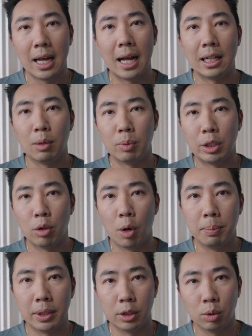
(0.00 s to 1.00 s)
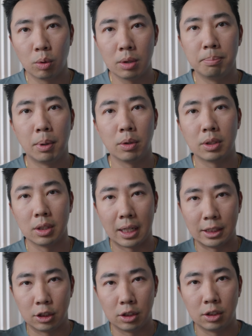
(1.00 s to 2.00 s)
And then when you open the door, both the
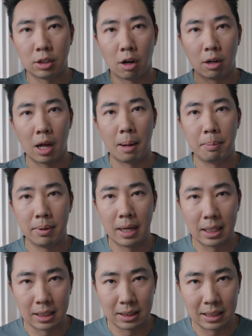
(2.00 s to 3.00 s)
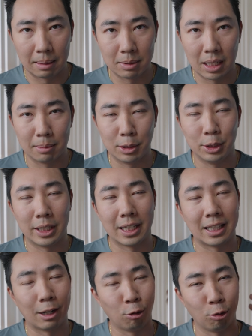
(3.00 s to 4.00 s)
lights start up at the same time. So you
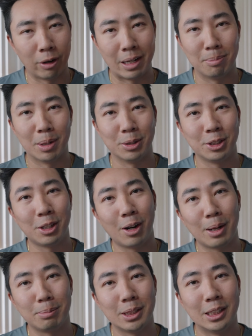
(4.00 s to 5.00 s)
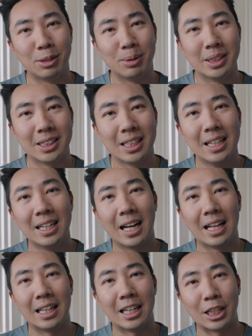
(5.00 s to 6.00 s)
get that rainbow startup sequence,
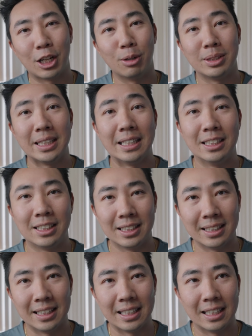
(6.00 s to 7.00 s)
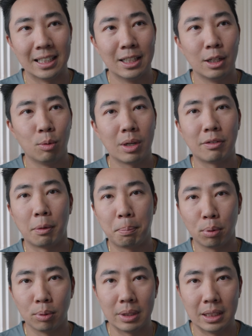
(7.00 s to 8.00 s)
and then it goes into the whatever
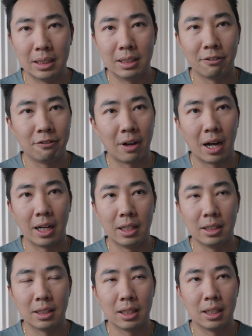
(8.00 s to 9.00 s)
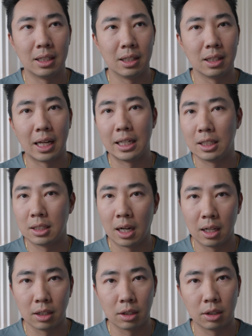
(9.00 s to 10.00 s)
predefined light
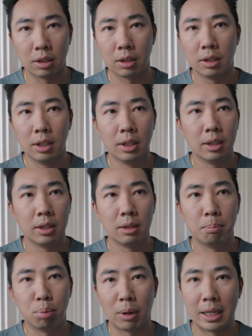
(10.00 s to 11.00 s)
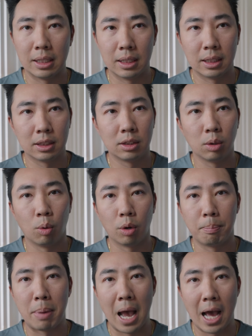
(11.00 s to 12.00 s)
color, brightness, or
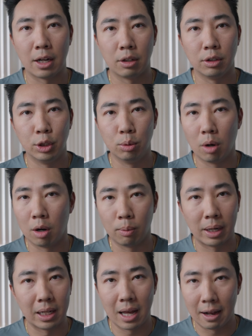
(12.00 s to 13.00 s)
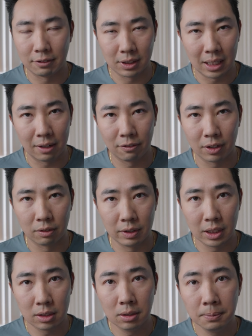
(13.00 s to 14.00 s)
pattern you already have set for the
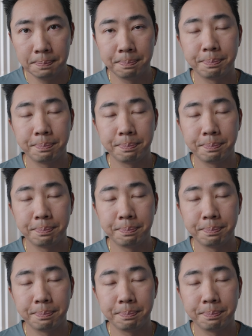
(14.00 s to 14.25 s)
vehicle.